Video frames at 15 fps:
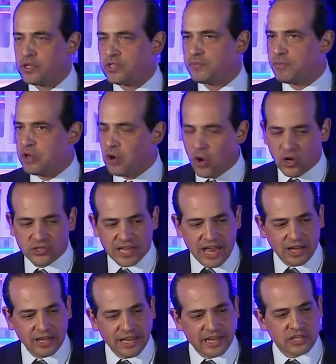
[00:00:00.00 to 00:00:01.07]
it's because
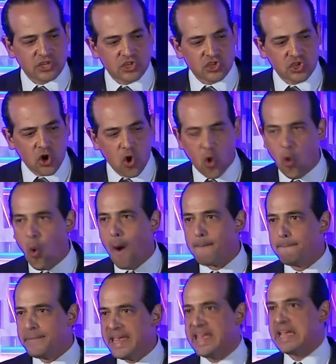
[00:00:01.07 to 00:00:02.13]
LA is so
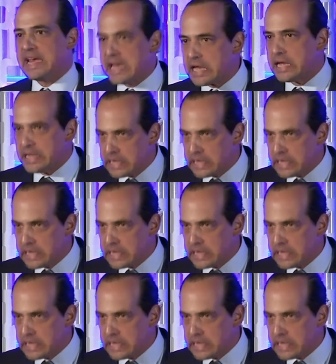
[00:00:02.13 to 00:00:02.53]
big